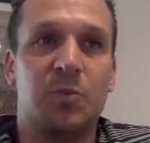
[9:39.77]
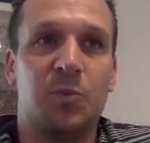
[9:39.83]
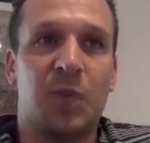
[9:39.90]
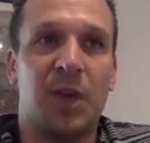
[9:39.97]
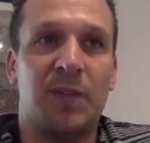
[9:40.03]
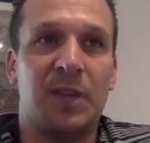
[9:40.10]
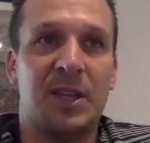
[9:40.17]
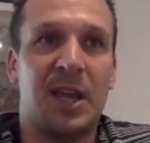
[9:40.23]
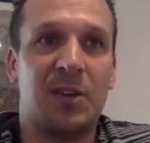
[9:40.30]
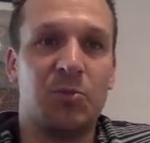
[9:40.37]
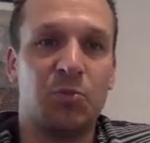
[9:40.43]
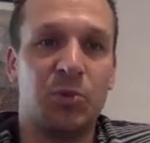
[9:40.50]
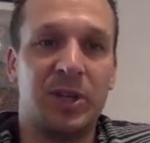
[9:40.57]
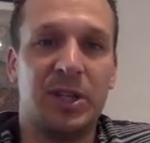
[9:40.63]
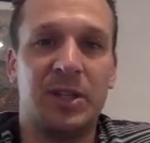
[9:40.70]
Having that
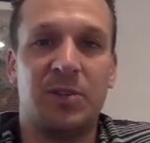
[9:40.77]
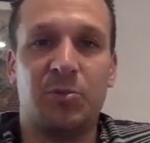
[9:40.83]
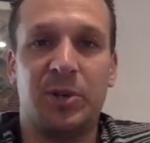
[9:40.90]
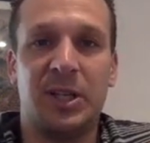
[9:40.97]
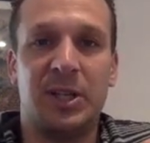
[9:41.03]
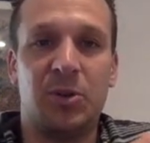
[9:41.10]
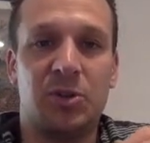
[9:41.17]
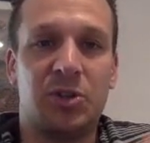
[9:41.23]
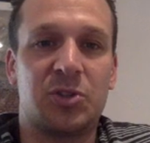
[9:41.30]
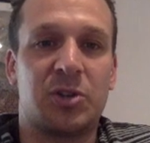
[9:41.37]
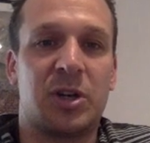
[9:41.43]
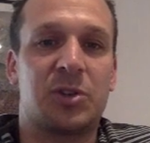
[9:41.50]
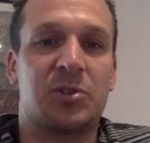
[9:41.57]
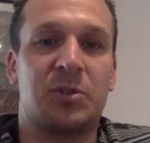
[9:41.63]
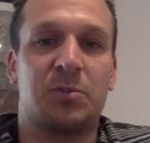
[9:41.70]
really, really good
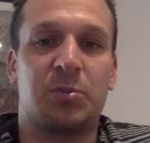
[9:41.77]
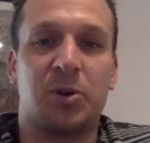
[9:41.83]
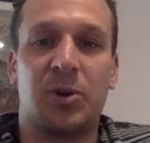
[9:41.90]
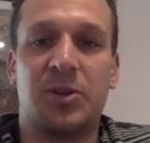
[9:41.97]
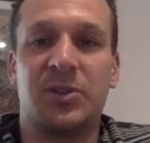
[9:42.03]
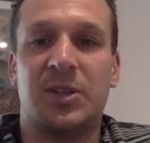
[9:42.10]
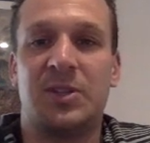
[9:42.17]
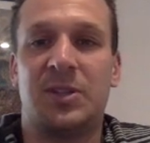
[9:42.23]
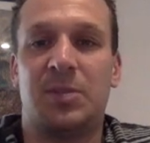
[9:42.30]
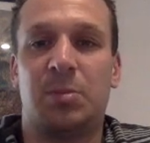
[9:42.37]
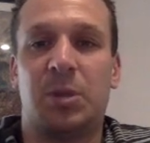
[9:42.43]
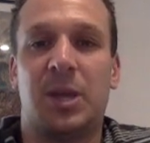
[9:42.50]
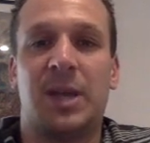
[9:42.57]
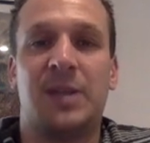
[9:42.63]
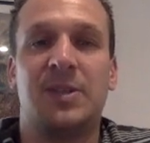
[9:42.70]
structure and process in
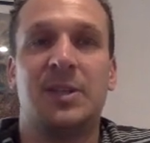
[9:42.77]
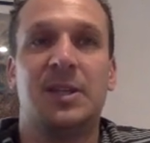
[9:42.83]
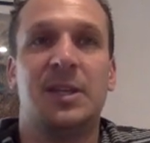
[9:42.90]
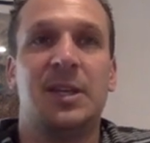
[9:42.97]
place